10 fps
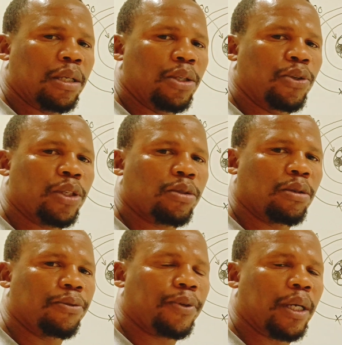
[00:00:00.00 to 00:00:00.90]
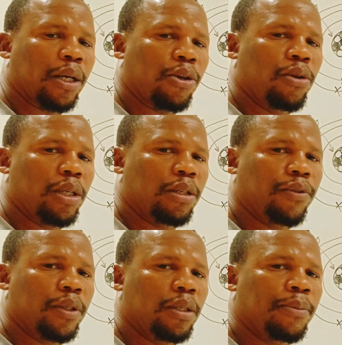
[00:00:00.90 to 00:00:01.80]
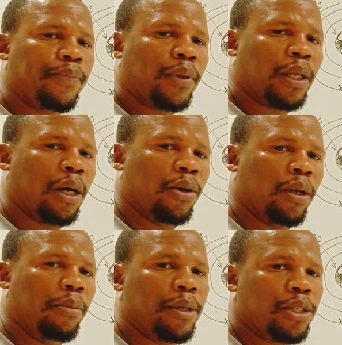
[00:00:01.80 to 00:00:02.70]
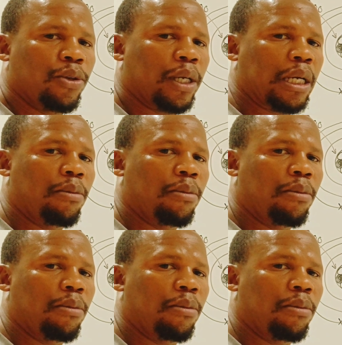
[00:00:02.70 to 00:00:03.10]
uses of radioactivity. I'll mention